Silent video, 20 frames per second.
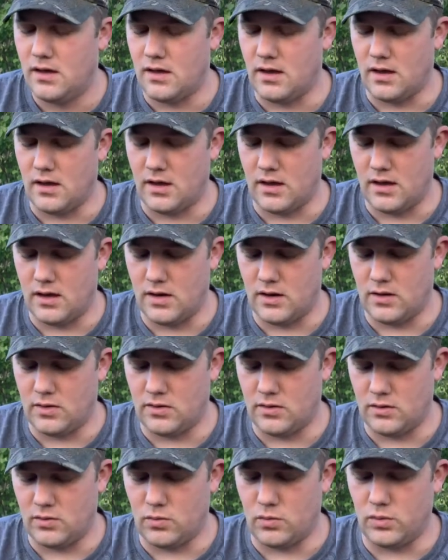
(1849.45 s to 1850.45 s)
and
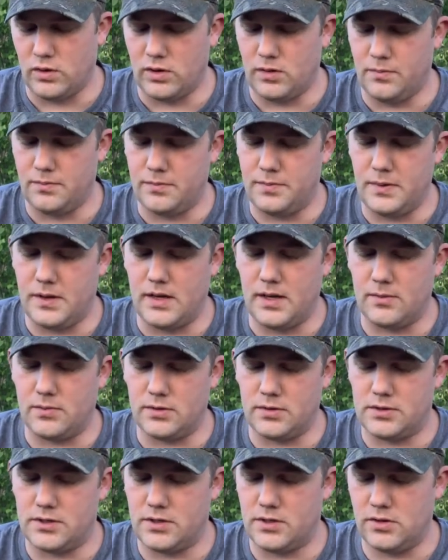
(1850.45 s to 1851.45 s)
we'll be
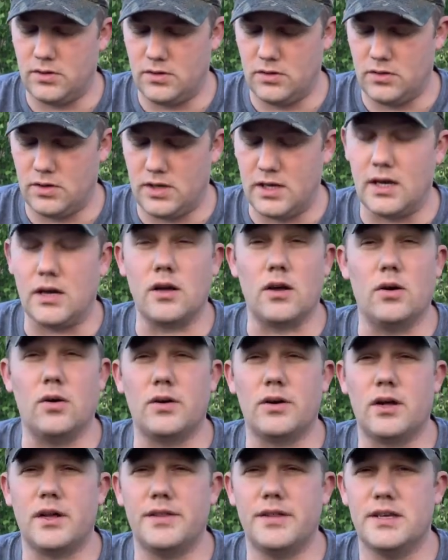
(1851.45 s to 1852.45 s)
able to get
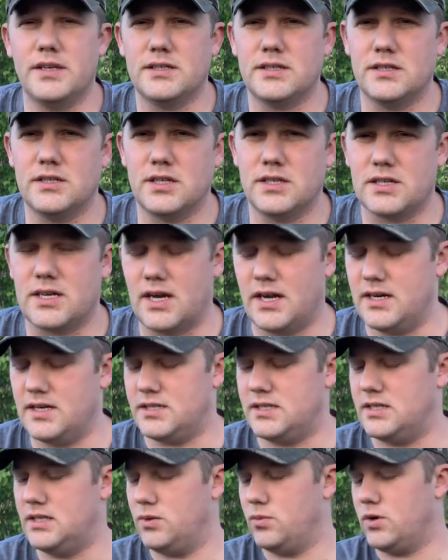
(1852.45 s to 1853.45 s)
going on this and just kind of
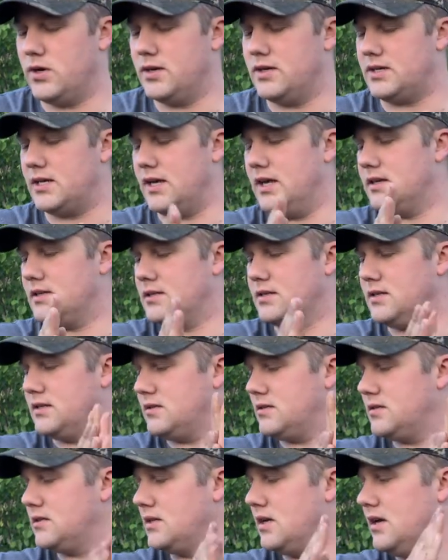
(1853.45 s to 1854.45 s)
see where it takes
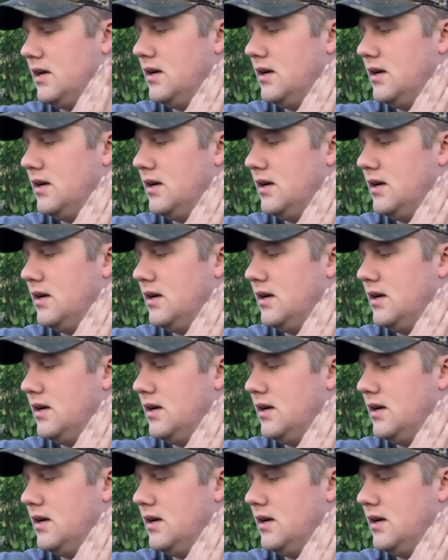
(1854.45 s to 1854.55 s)
us